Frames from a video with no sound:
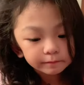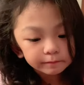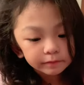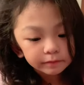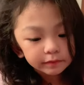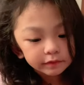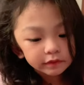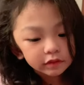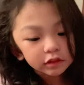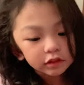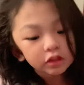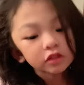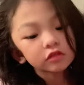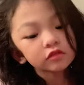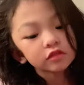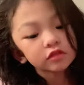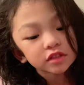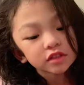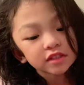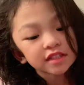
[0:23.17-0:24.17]
But I don't
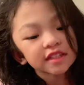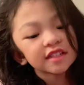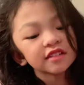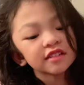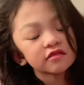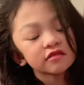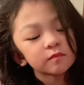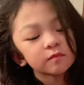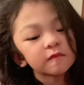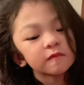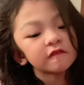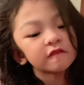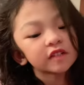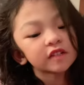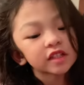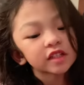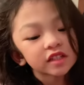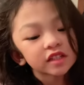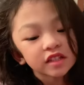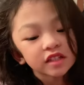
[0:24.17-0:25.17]
see you for the
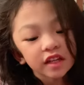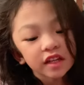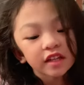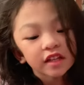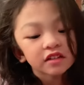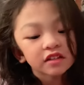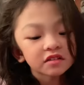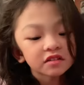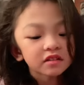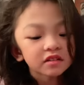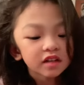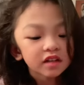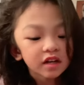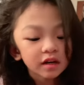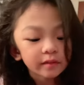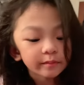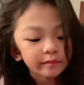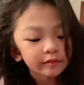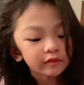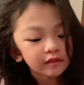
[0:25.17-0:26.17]
next couple
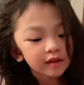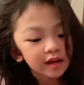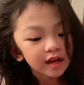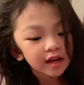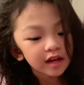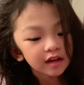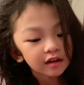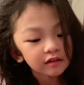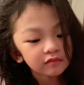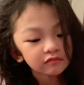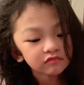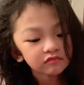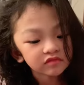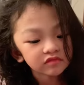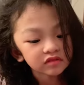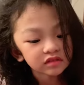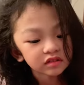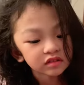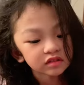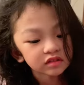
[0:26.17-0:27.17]
hours.
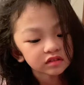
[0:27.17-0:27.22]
